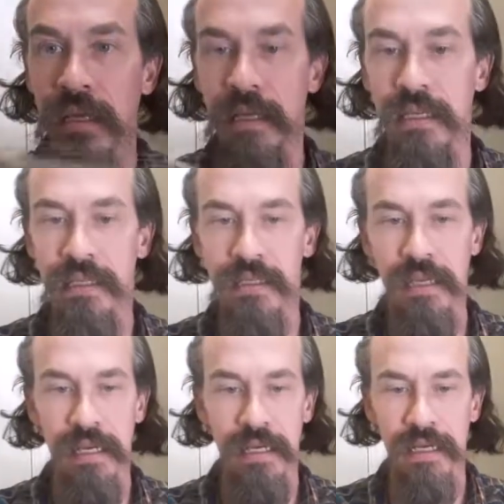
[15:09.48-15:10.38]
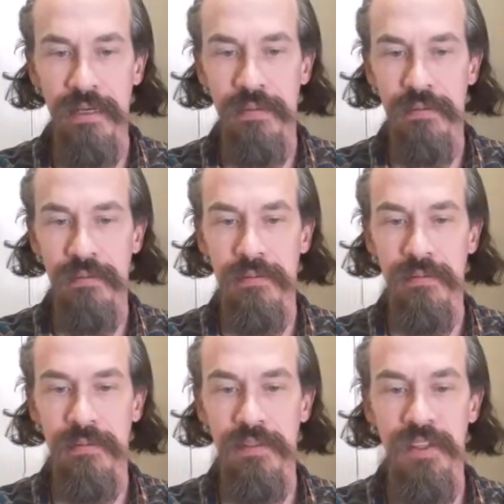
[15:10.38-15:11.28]
It's
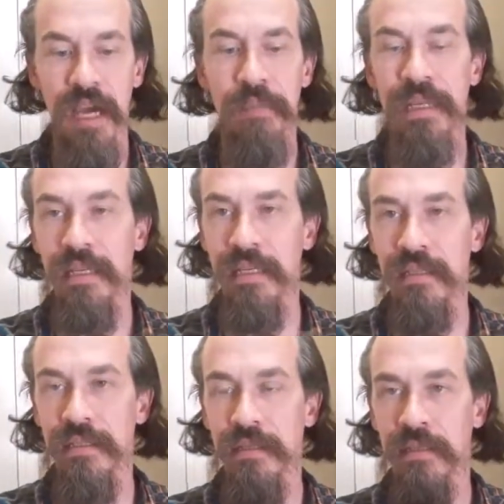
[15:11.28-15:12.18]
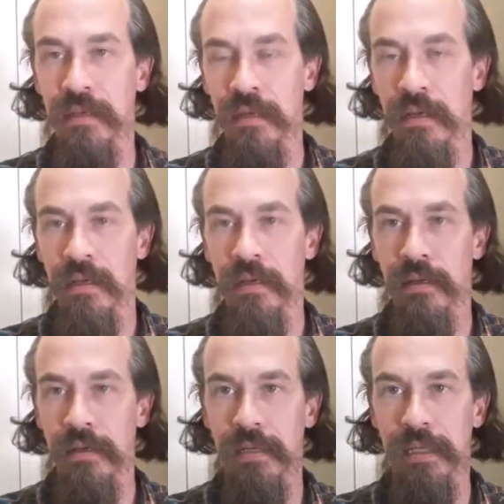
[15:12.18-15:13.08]
Japanese
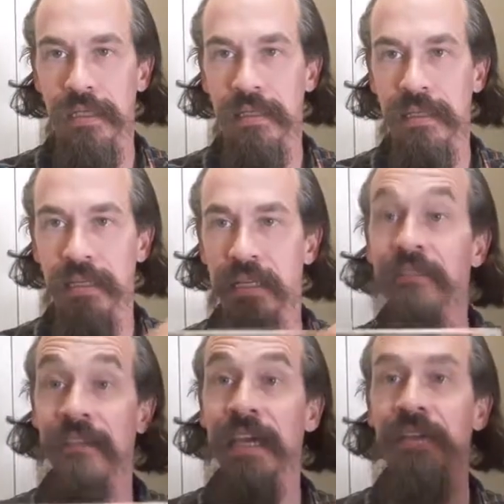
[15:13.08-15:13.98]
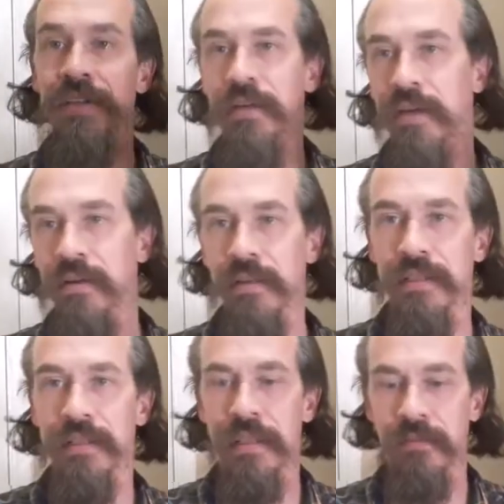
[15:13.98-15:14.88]
invasion
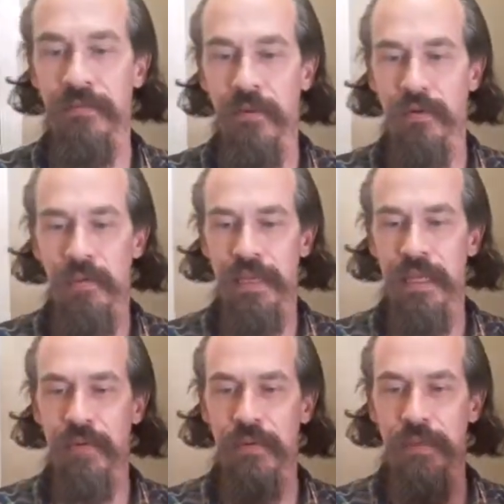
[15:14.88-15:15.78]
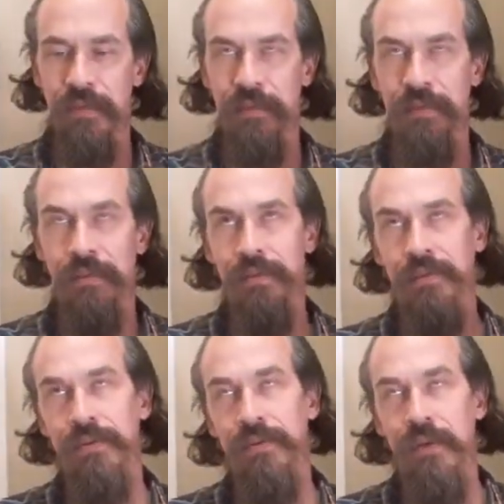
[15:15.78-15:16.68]
currency for when they went
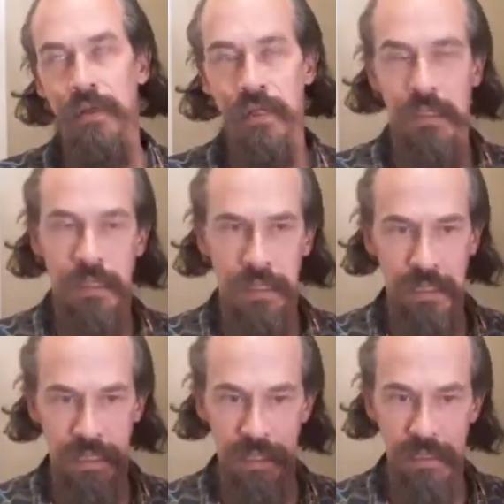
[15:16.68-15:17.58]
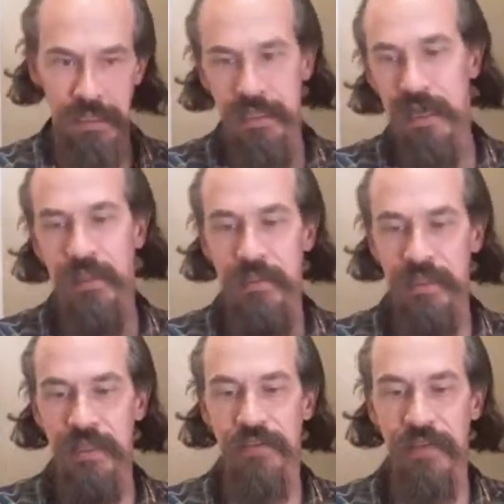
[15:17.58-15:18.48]
into the South
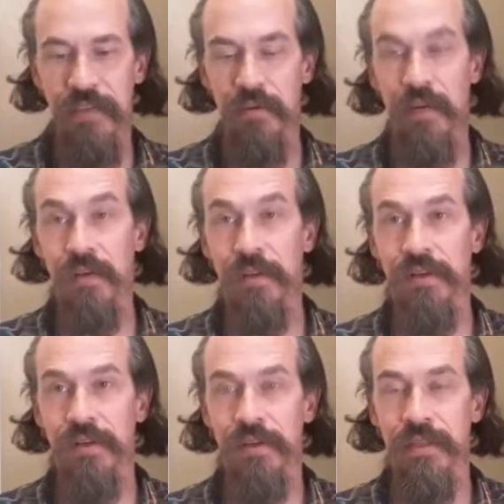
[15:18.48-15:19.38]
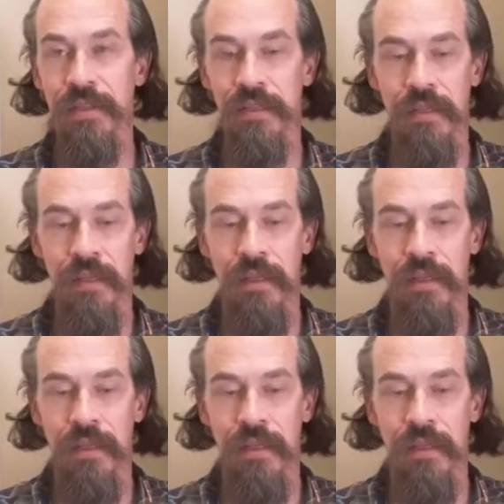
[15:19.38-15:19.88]
Pacific. They wanted to be sure that